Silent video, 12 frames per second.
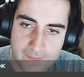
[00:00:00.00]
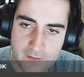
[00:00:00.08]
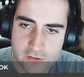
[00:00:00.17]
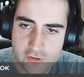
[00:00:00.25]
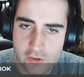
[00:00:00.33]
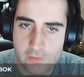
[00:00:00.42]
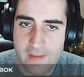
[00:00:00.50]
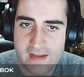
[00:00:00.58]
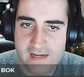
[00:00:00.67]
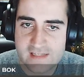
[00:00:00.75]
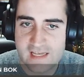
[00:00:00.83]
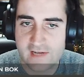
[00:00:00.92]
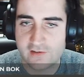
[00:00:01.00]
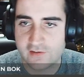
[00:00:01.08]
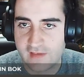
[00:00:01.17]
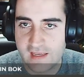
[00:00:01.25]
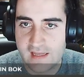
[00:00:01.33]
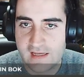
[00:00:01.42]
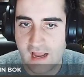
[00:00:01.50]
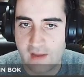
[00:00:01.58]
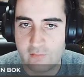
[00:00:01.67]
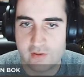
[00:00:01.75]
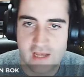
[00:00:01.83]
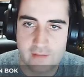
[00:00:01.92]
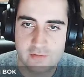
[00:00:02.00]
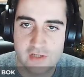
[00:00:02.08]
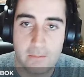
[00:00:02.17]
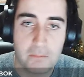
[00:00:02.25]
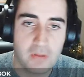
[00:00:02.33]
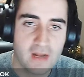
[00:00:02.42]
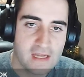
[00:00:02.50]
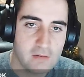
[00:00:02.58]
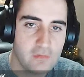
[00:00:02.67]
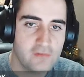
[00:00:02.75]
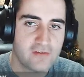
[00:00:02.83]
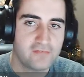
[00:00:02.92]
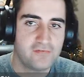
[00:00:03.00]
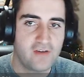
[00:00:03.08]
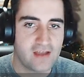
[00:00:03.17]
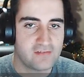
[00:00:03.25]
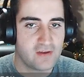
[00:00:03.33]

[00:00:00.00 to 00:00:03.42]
So M3GAN decided to take, I recapture, and play the move f5.